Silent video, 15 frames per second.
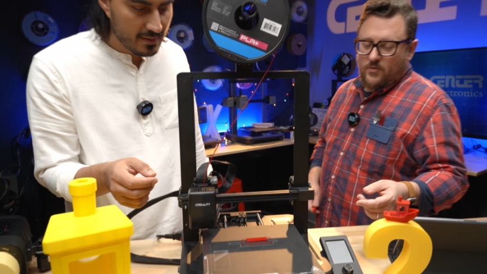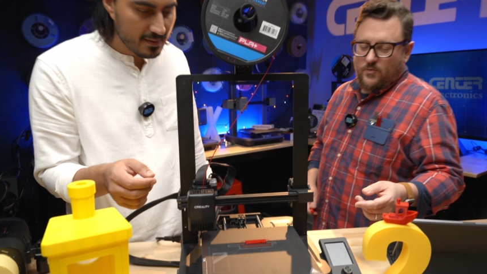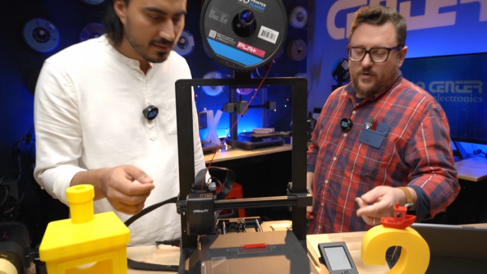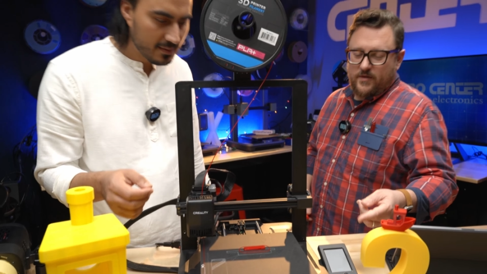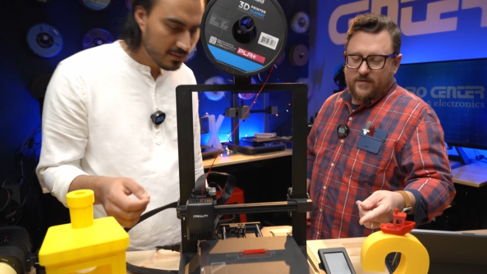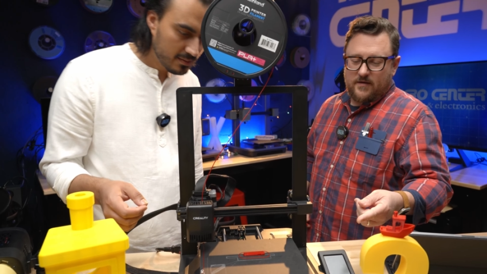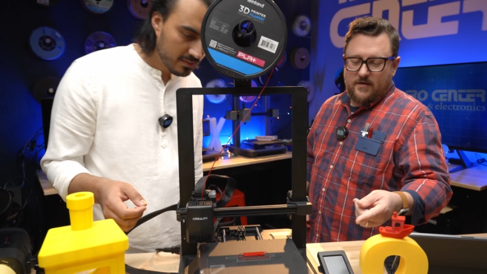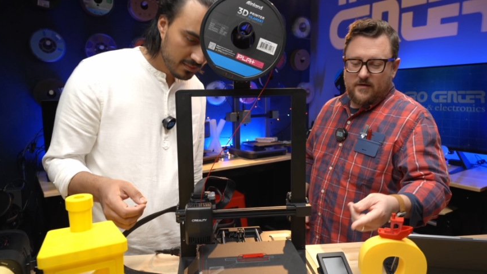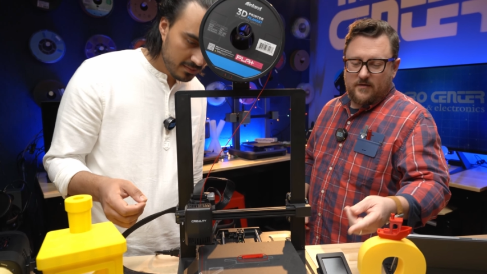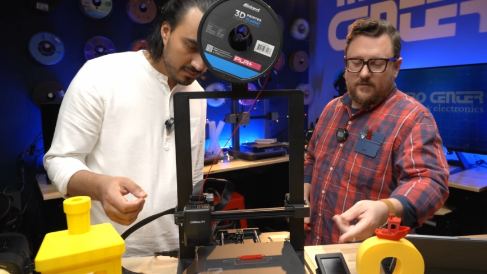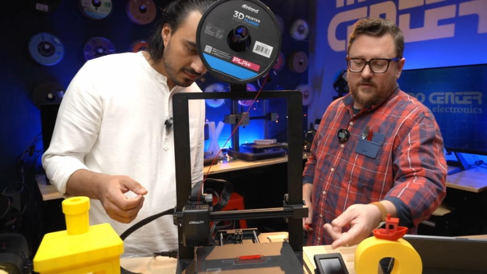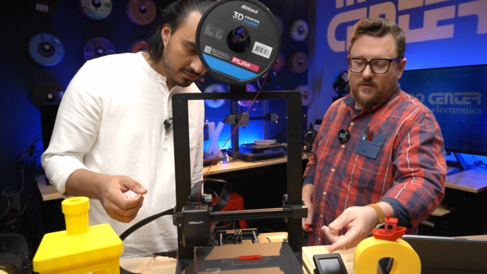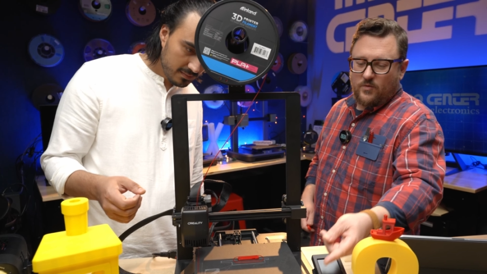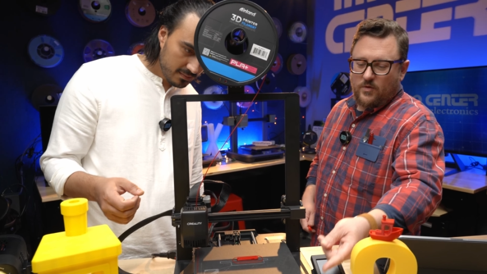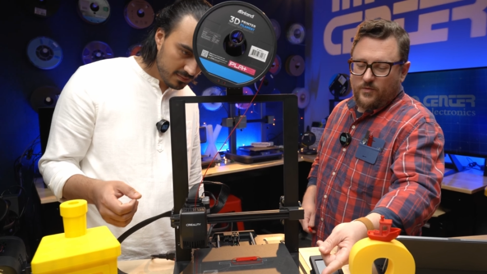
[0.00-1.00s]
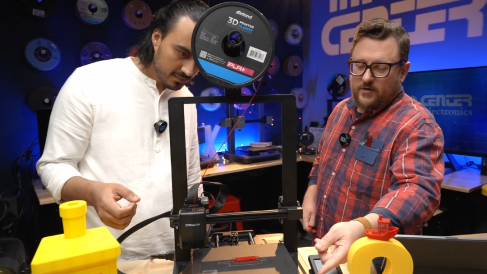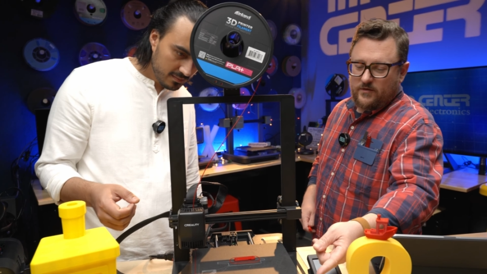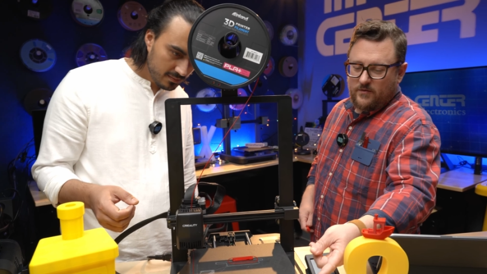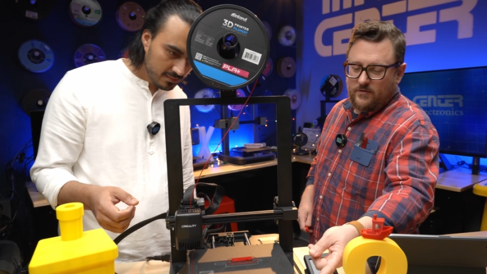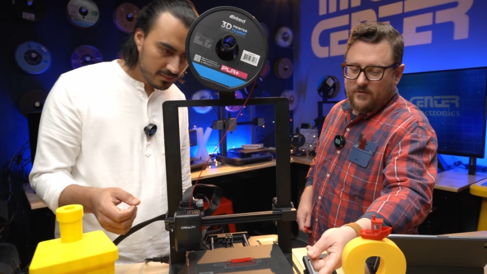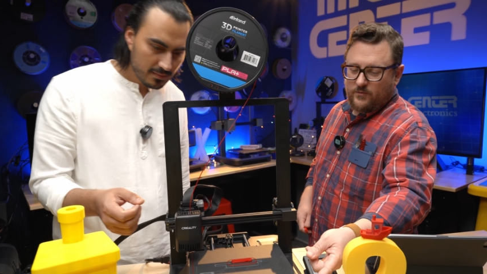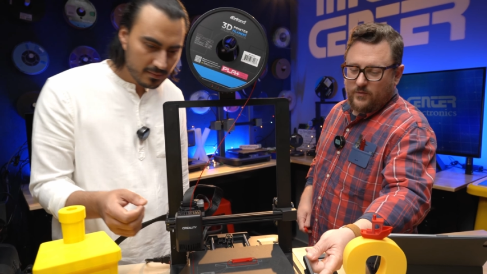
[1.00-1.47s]
Speaker 1: with these, what we
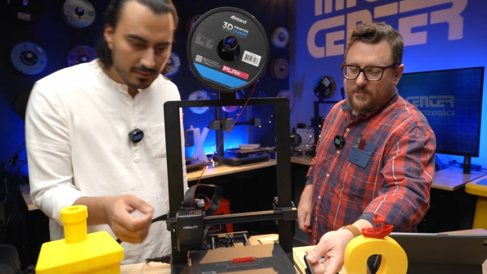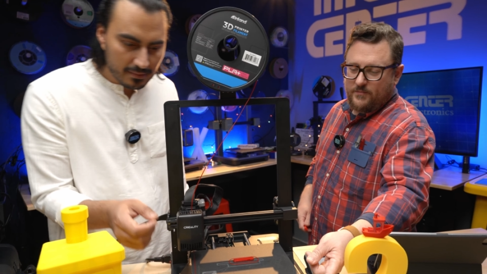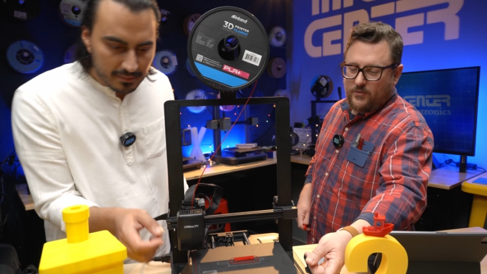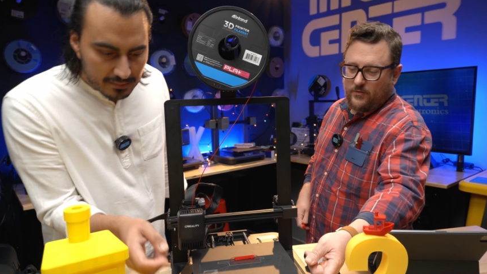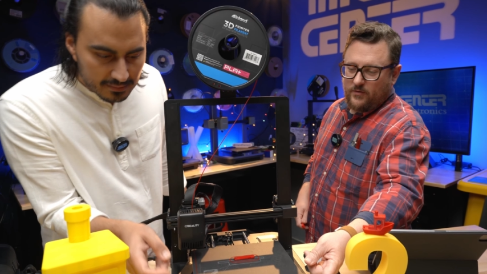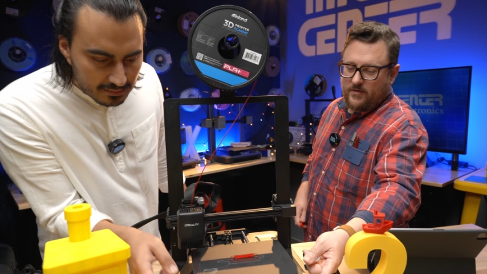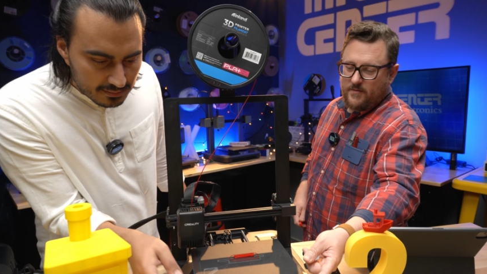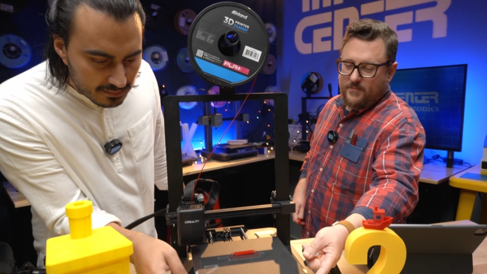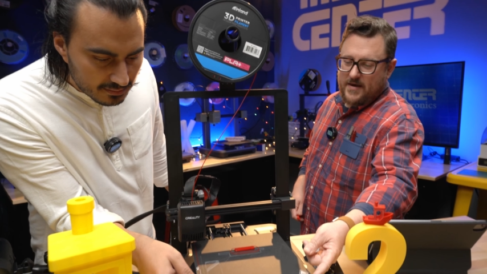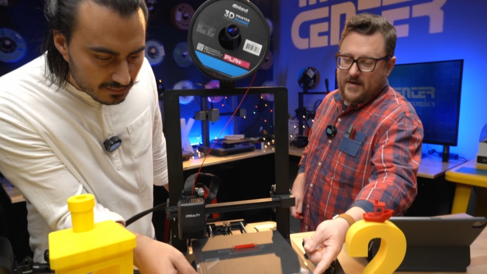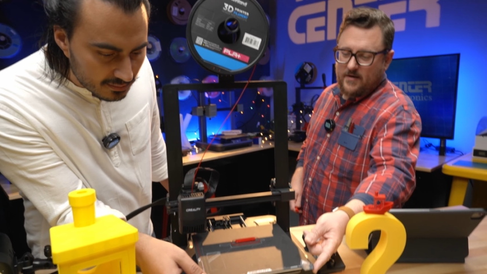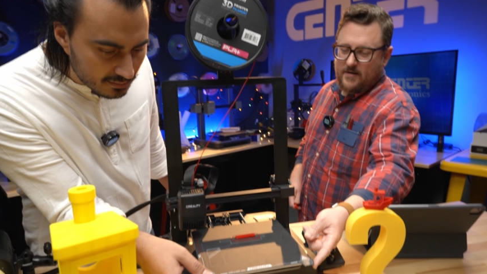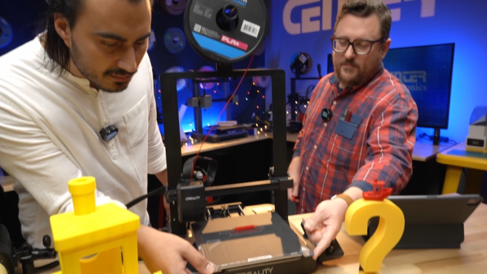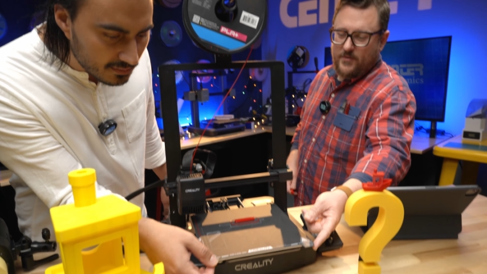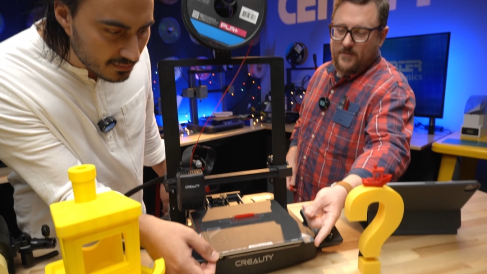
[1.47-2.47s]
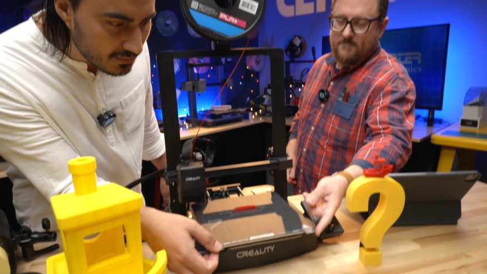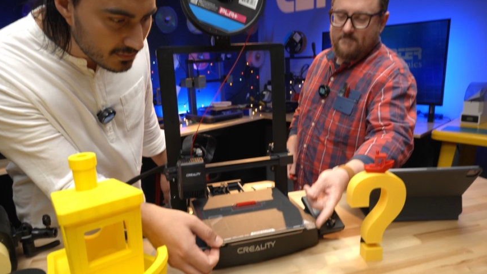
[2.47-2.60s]
do is we pull the bed up.